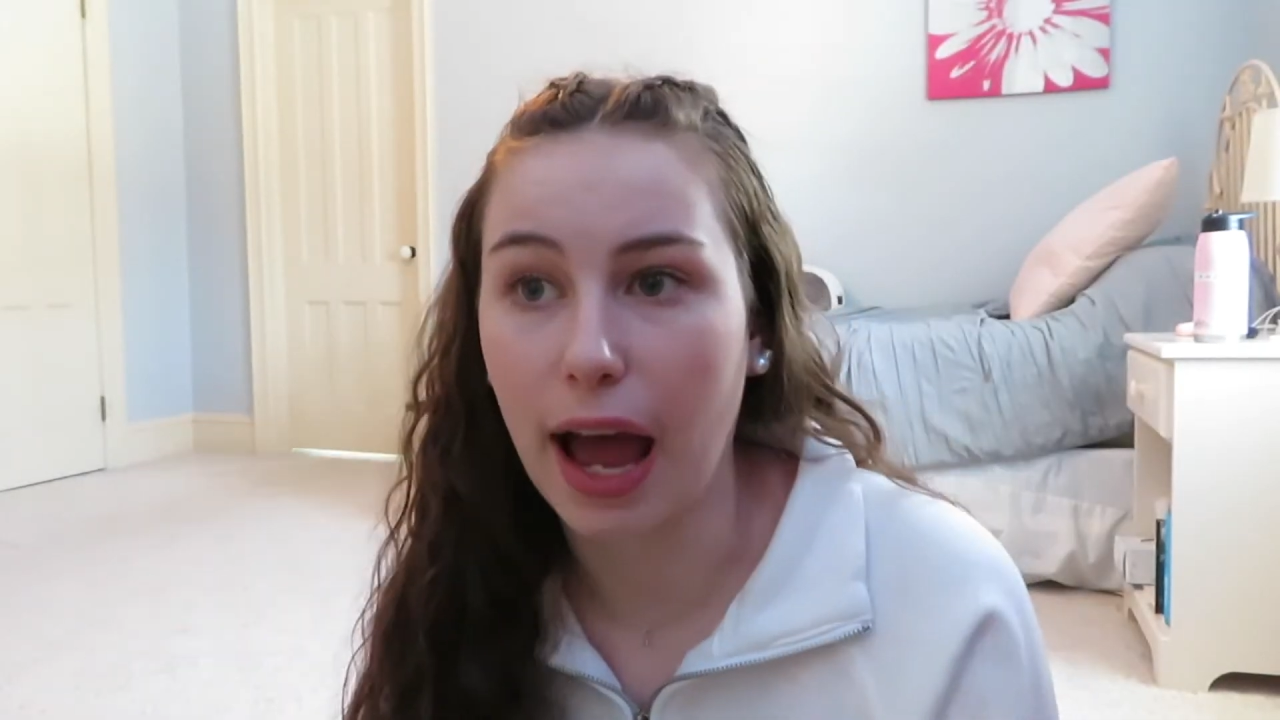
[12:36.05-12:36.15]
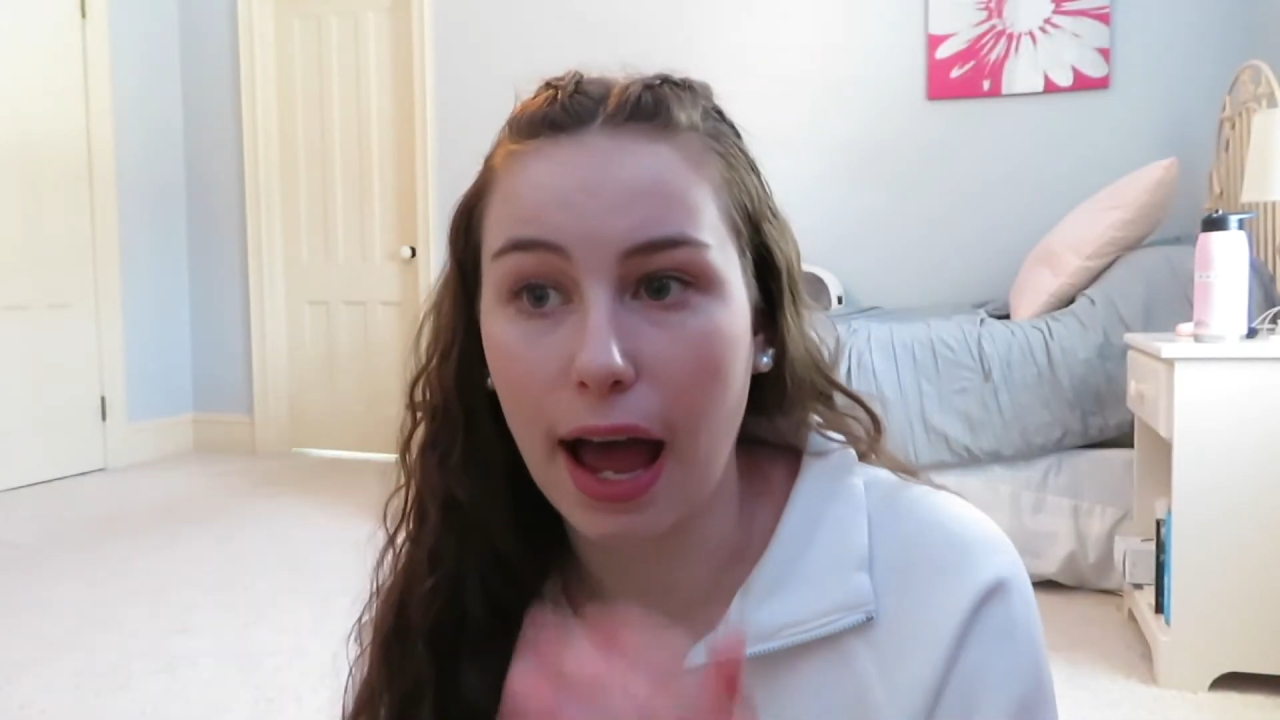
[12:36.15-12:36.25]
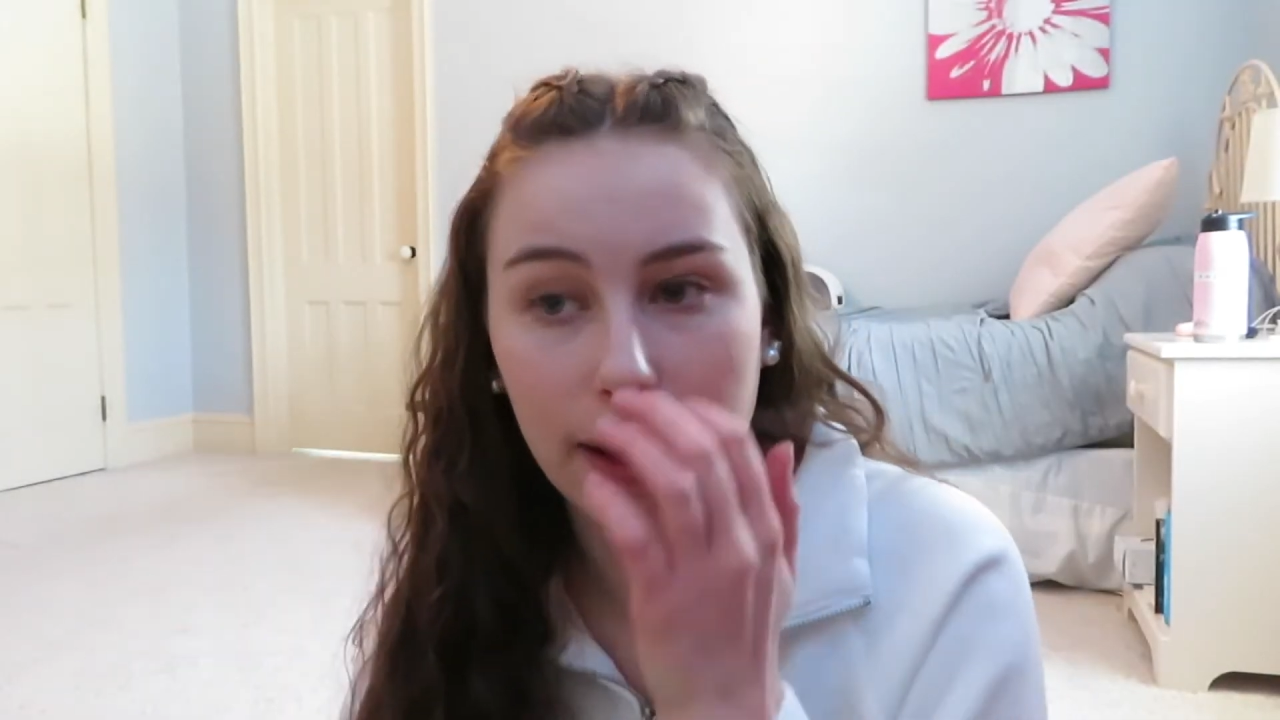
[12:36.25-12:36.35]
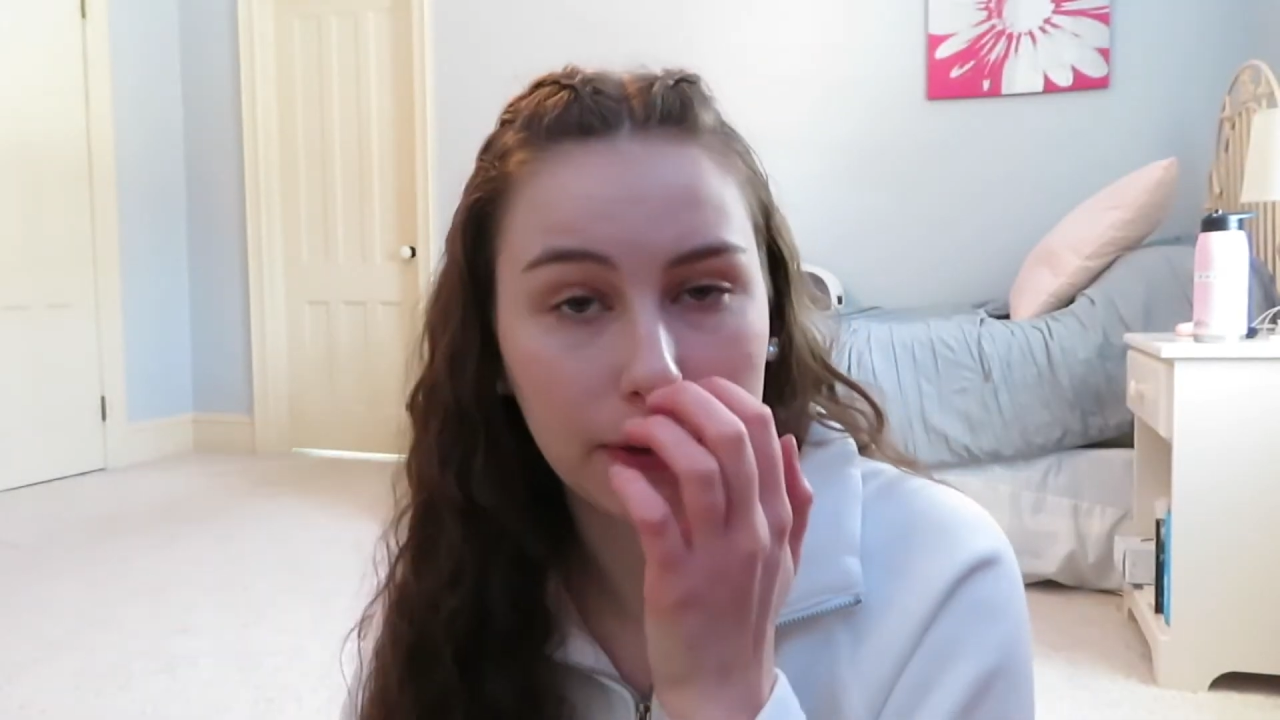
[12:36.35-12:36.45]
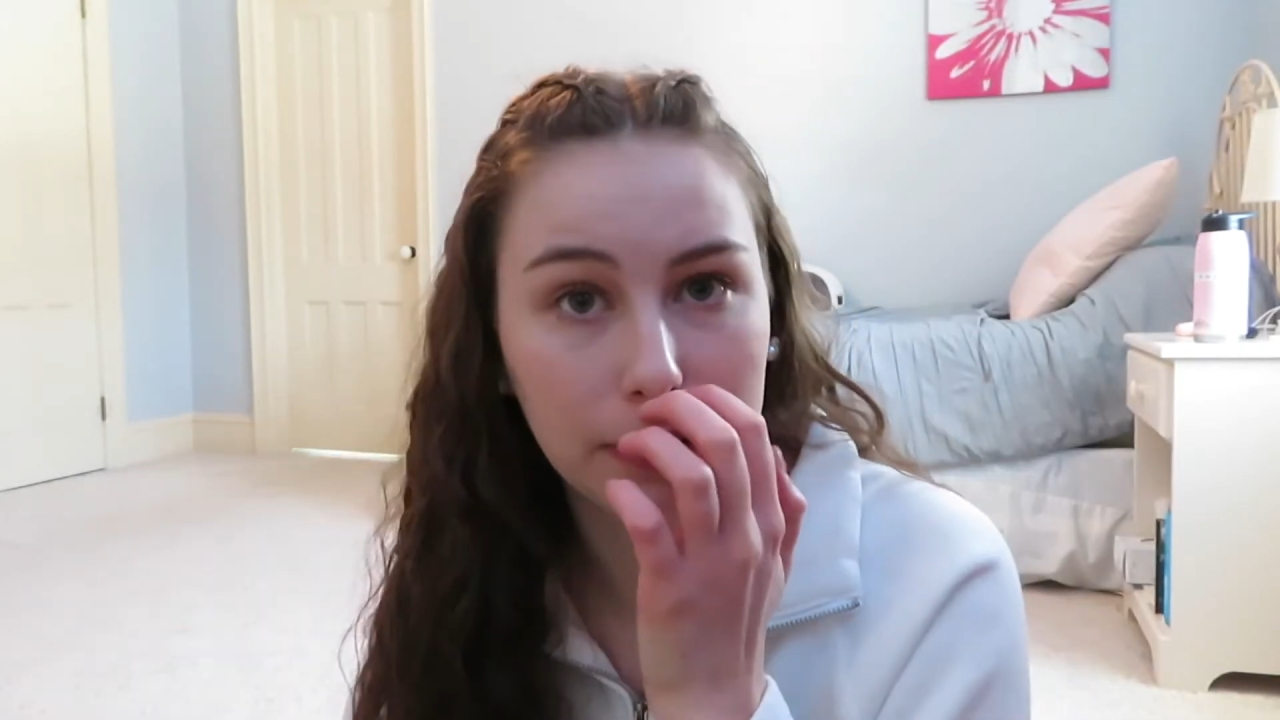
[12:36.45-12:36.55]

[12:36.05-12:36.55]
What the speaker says: add a